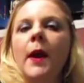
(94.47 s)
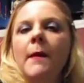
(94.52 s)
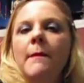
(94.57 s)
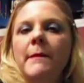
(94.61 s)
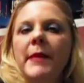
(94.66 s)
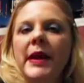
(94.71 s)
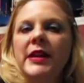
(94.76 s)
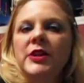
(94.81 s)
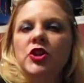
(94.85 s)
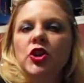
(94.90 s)

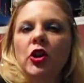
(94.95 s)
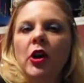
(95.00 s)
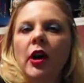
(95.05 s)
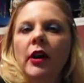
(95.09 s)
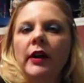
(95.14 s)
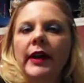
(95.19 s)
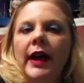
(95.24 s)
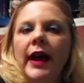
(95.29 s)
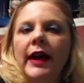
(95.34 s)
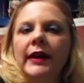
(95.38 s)
Major
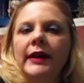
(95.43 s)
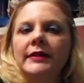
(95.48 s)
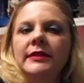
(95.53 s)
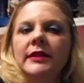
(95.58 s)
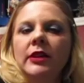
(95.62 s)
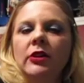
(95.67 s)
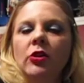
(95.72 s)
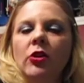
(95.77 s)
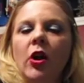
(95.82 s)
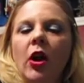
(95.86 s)
Arcana
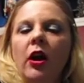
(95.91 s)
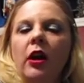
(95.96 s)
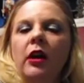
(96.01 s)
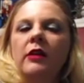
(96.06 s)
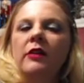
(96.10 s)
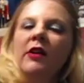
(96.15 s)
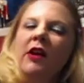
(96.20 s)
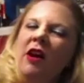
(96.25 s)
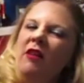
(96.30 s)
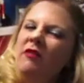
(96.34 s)
tarot
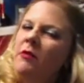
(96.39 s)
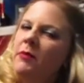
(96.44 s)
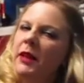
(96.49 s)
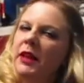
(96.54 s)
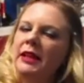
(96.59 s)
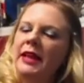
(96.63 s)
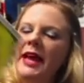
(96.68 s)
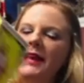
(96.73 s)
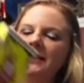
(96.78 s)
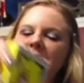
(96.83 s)
card from the
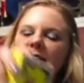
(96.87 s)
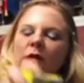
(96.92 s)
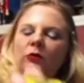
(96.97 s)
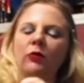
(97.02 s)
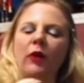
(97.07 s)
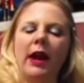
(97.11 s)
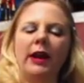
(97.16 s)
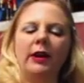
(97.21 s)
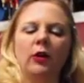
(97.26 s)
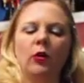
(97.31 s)
classic
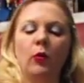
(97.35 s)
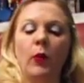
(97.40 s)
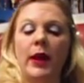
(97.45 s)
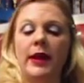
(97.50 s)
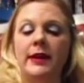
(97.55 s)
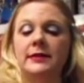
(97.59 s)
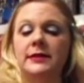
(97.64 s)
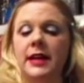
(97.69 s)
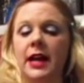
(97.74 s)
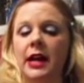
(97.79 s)

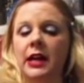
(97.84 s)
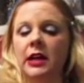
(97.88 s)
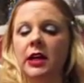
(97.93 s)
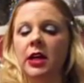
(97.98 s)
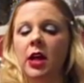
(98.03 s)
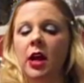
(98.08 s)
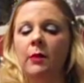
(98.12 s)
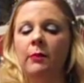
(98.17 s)
Rider-Waite deck